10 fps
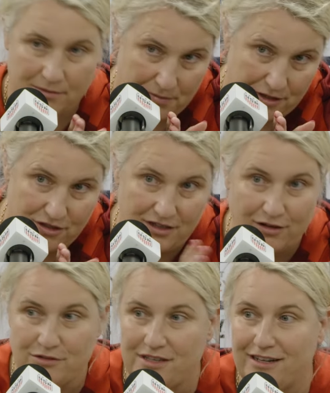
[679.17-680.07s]
especially
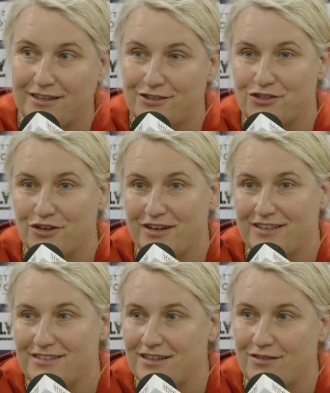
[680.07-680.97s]
those English
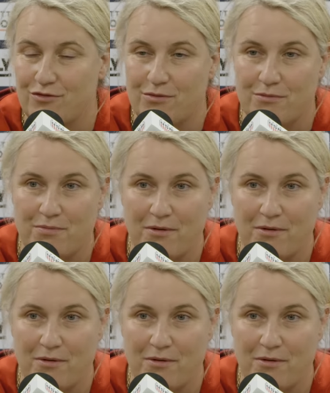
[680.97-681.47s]
journalists in the room will